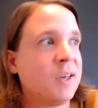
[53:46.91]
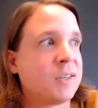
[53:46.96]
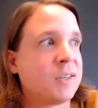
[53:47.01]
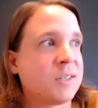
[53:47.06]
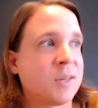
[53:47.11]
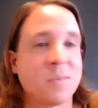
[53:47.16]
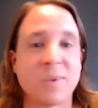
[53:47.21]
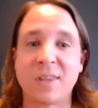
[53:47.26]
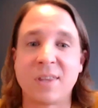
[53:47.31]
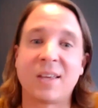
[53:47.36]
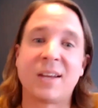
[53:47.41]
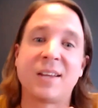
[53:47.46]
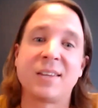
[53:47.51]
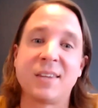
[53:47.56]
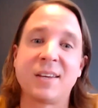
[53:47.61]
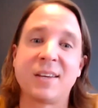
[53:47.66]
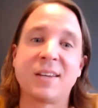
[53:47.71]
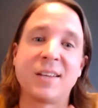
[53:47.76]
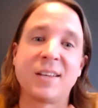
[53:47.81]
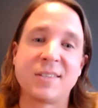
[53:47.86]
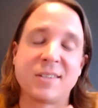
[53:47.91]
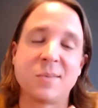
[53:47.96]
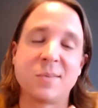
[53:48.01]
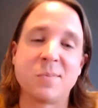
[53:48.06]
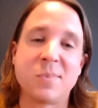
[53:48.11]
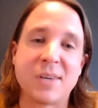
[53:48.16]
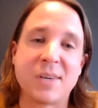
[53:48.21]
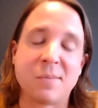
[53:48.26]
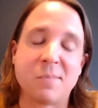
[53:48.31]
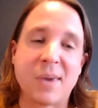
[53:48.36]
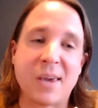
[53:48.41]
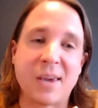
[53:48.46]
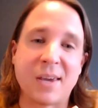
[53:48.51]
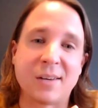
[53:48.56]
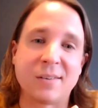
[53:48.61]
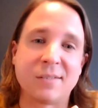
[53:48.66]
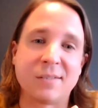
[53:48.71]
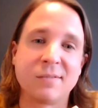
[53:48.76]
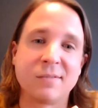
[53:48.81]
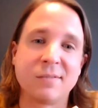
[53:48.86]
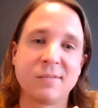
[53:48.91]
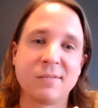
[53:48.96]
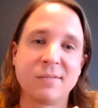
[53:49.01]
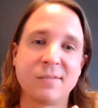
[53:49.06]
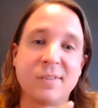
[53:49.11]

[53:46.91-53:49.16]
something that I think needs to be a main